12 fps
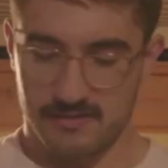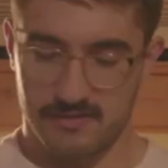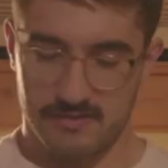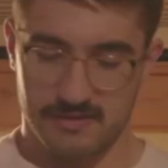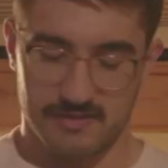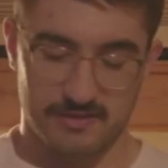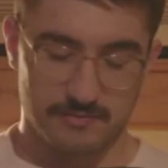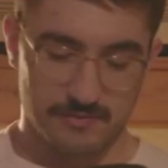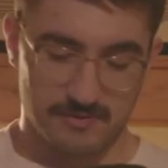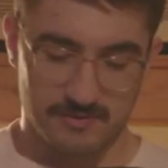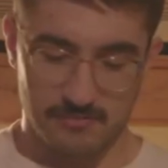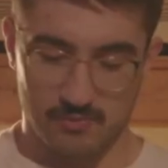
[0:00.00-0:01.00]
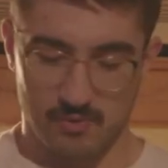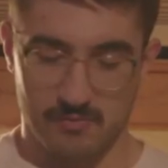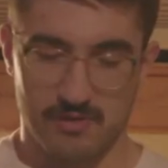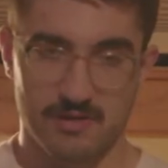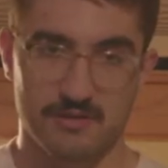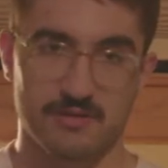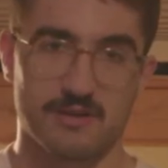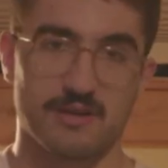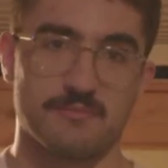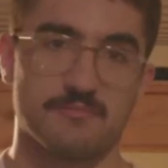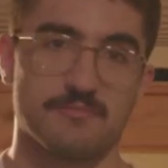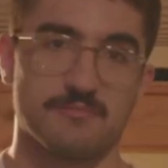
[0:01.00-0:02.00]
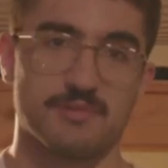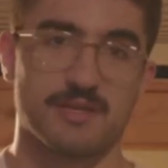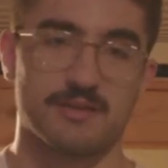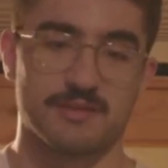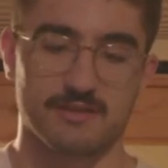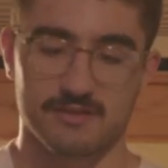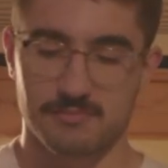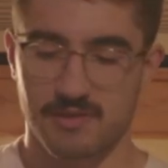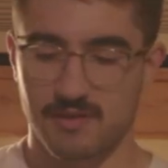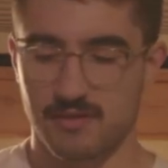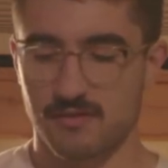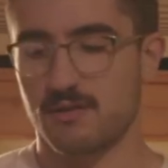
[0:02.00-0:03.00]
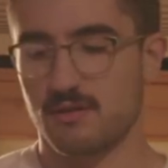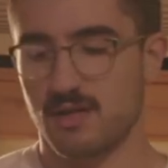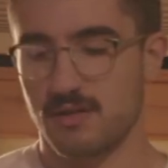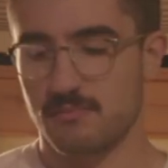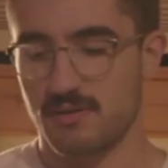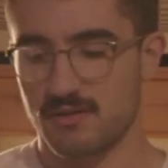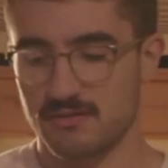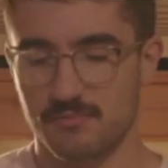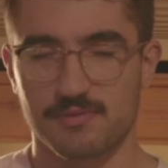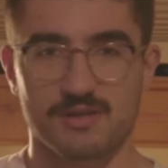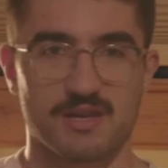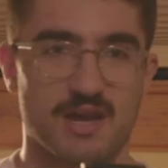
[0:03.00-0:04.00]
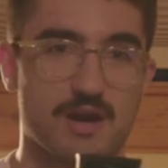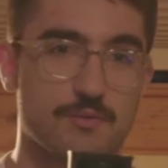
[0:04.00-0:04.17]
and this was more money than I planned on spending, I picked up a KOWA